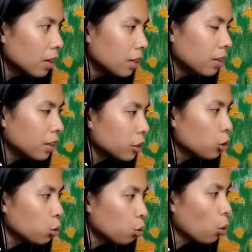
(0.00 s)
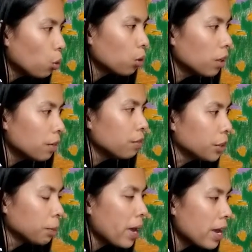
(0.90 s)
the control of
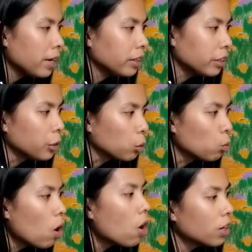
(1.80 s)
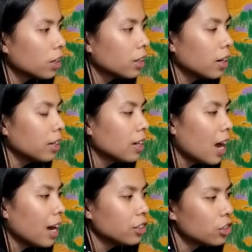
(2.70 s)
your paint and your water, and
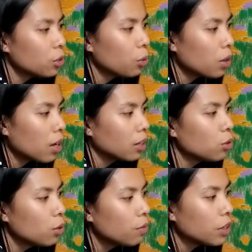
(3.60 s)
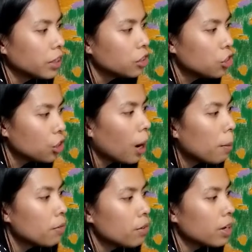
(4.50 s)
I just don't think I do a very good
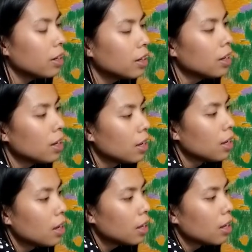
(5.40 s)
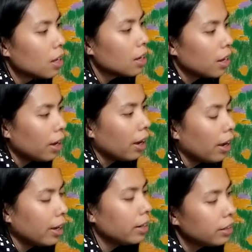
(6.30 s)
job of it.
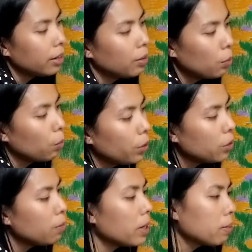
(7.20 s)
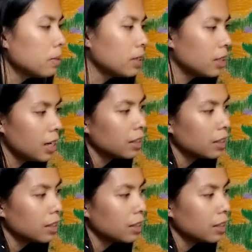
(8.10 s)
And when you make a mistake